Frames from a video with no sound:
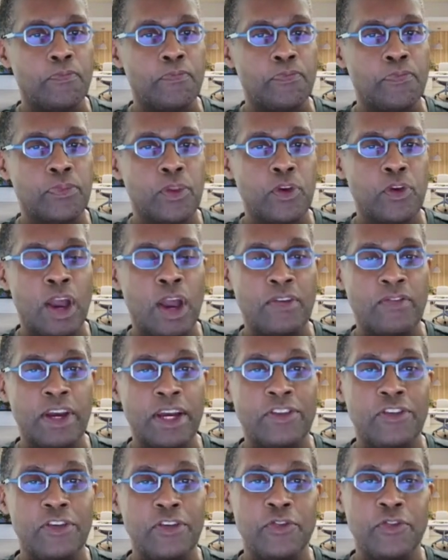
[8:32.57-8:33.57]
You have
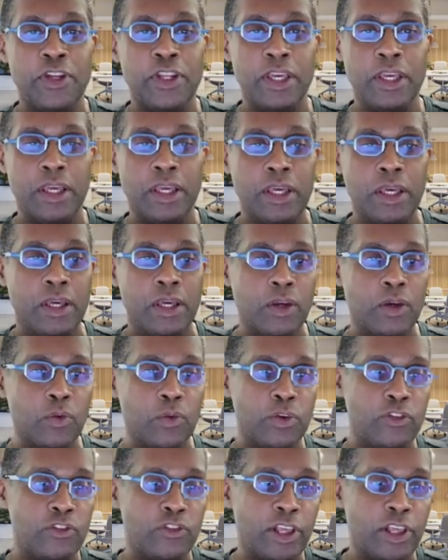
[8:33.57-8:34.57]
activity,
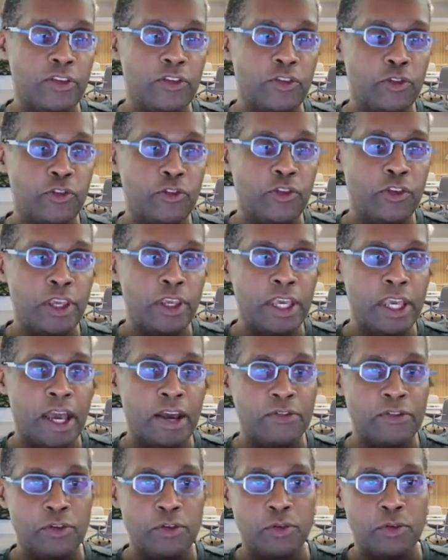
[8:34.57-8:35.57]
which lets you see, have
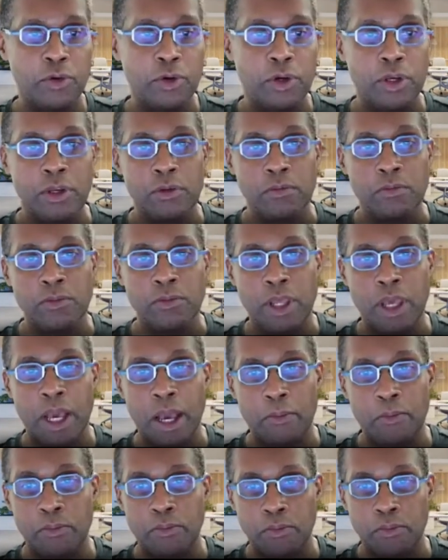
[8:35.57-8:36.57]
you
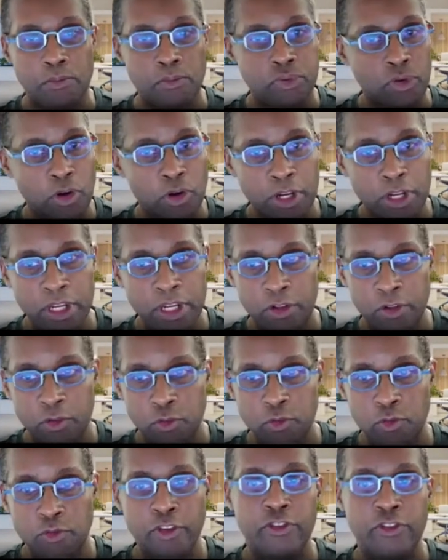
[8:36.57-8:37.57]
brought in new
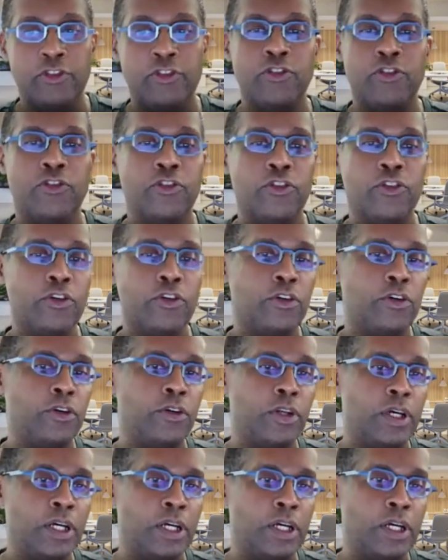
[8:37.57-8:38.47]
visitors on,